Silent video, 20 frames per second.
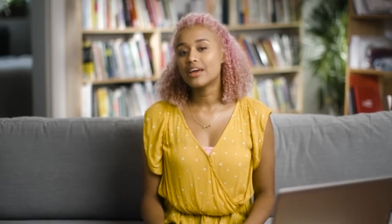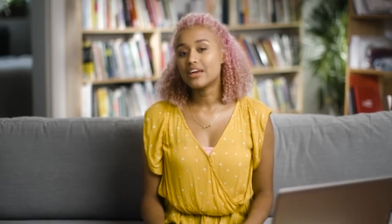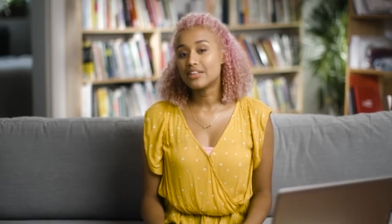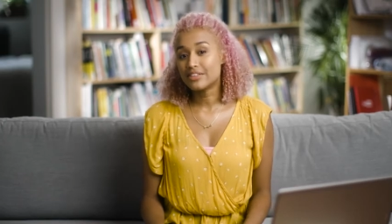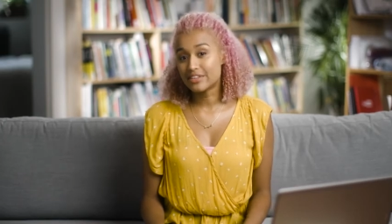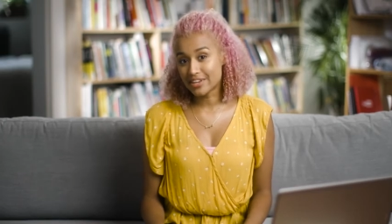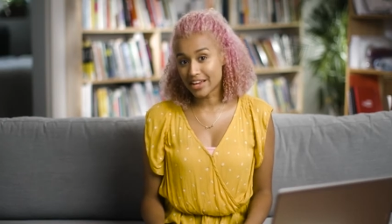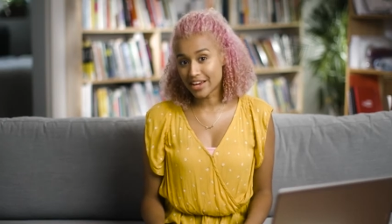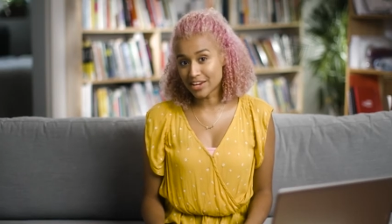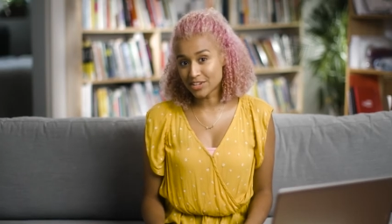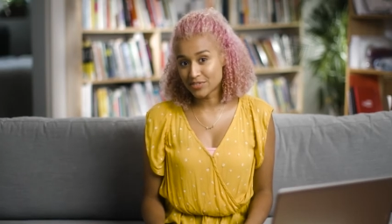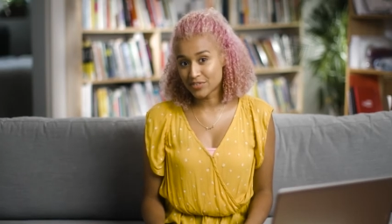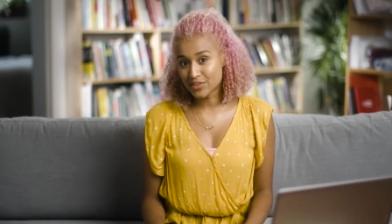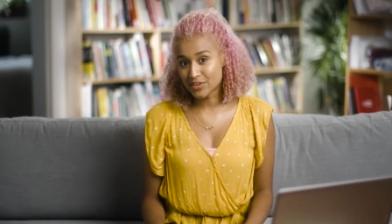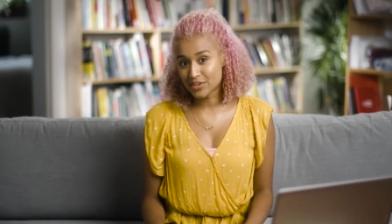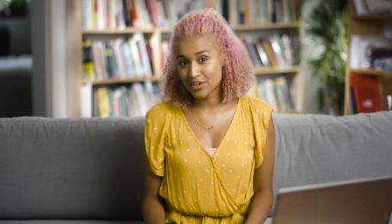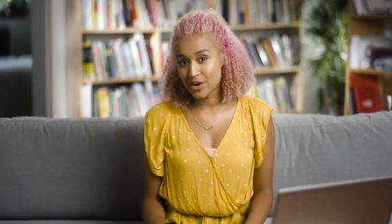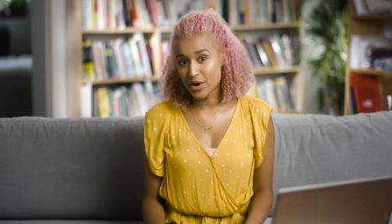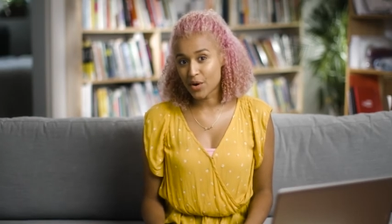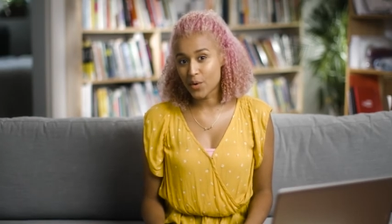In the next
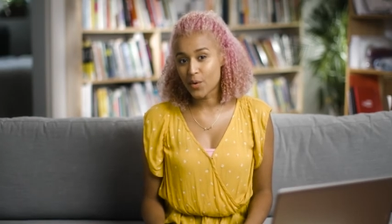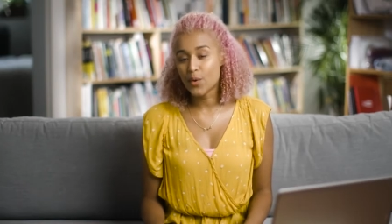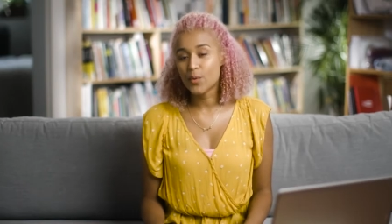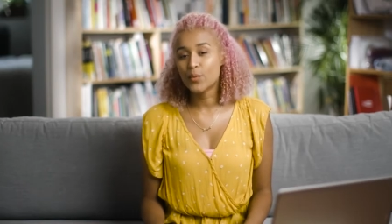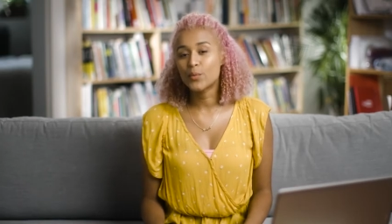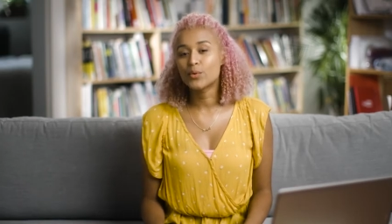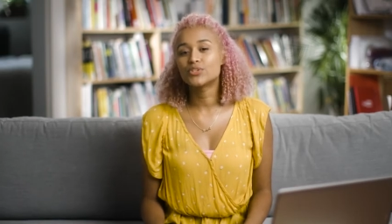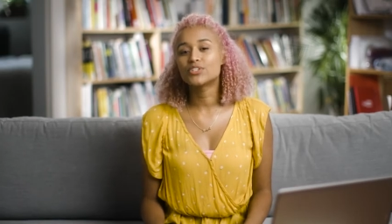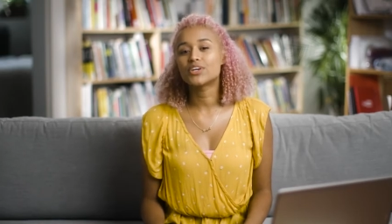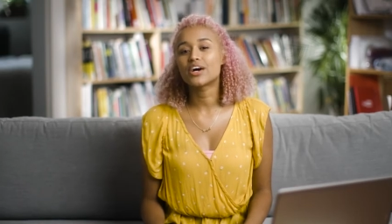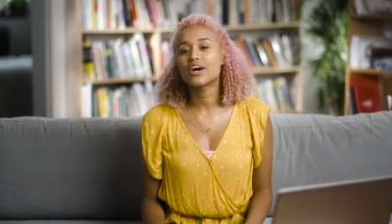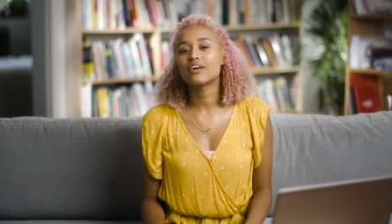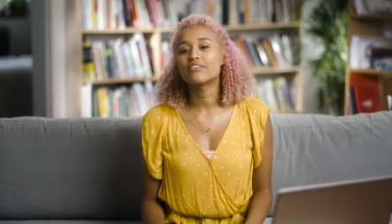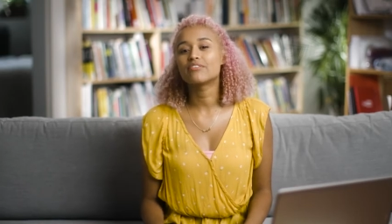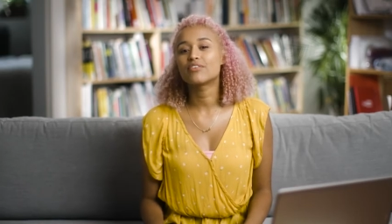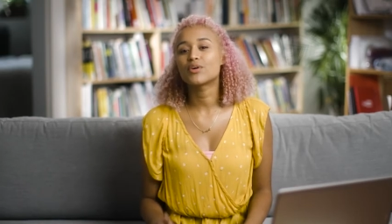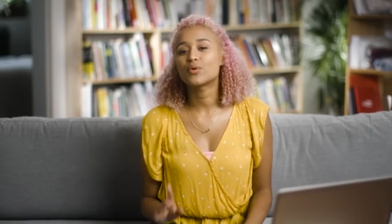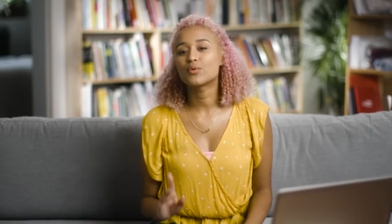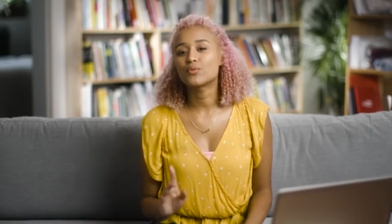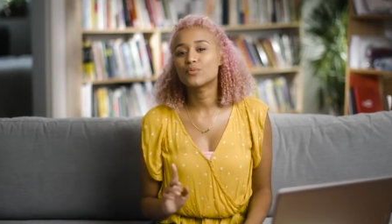video, we'll
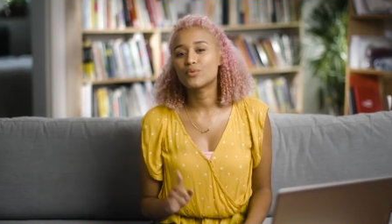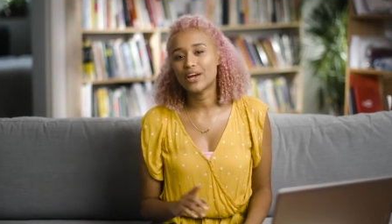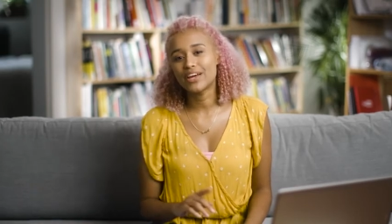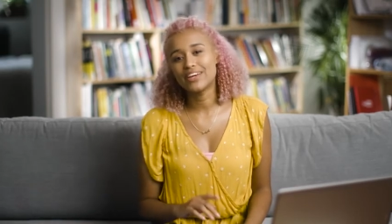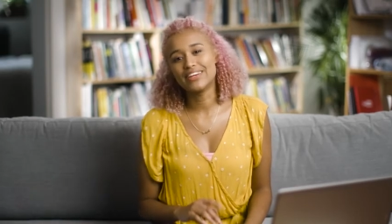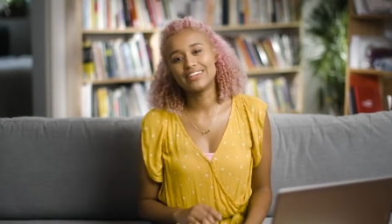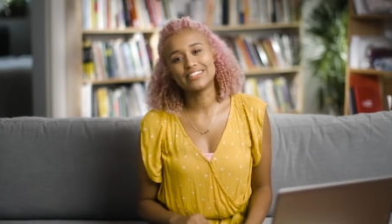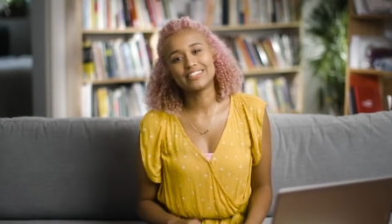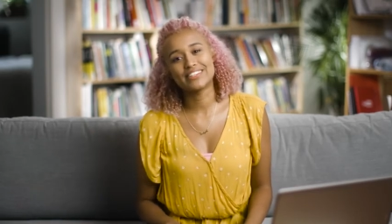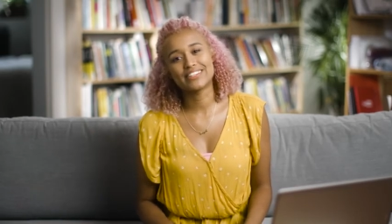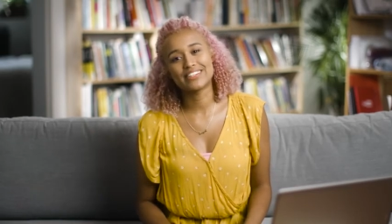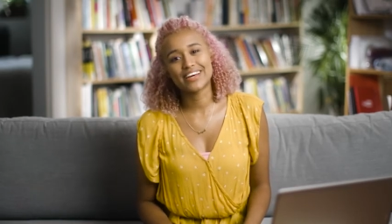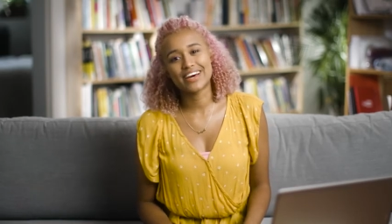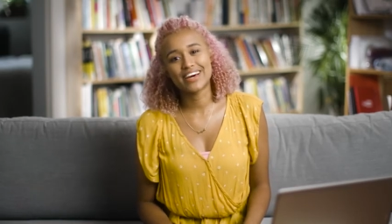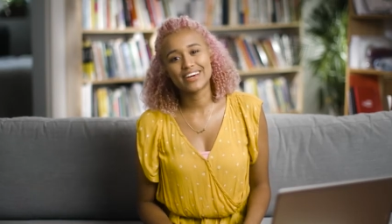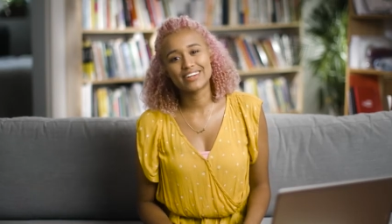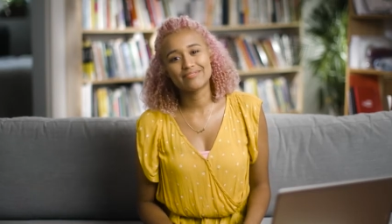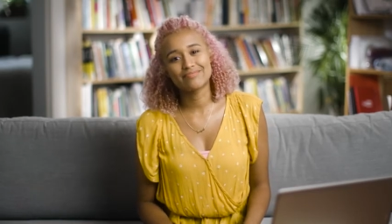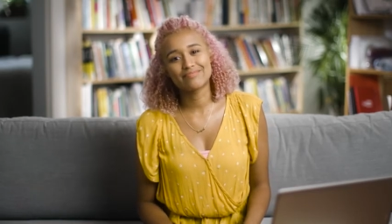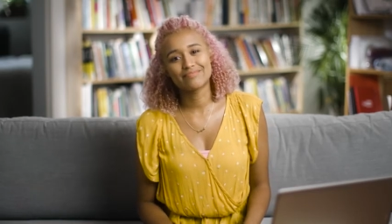dive right into
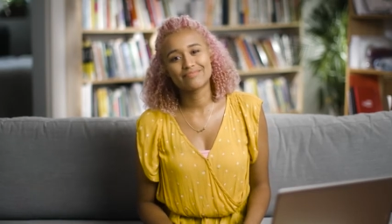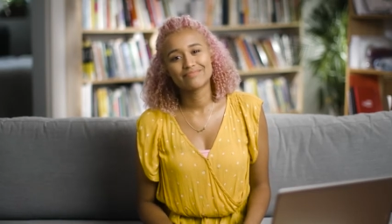that.